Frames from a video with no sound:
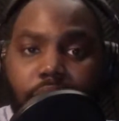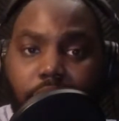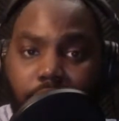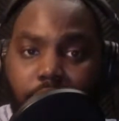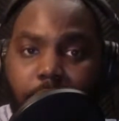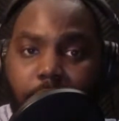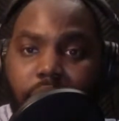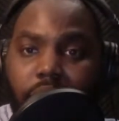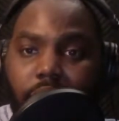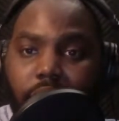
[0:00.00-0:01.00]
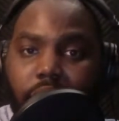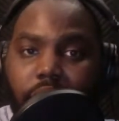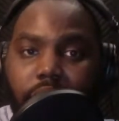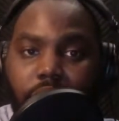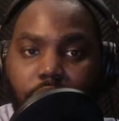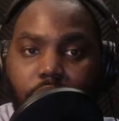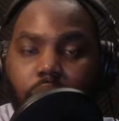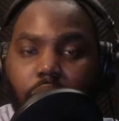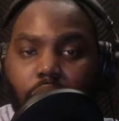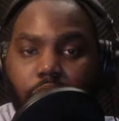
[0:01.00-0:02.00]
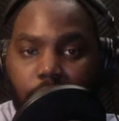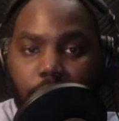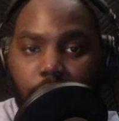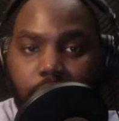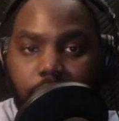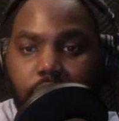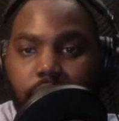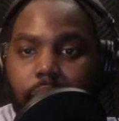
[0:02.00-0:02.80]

of them as directors. So, for instance,